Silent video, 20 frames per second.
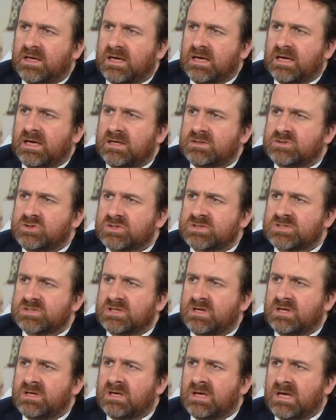uh,
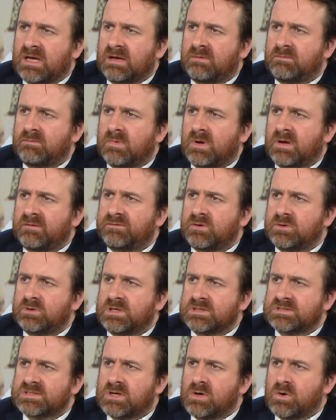just uh, um, a few
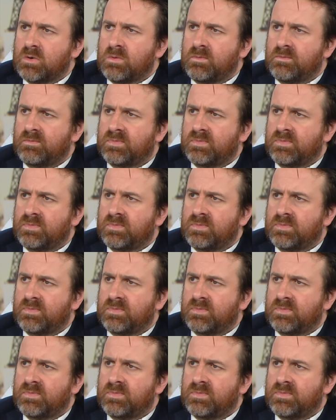days ago.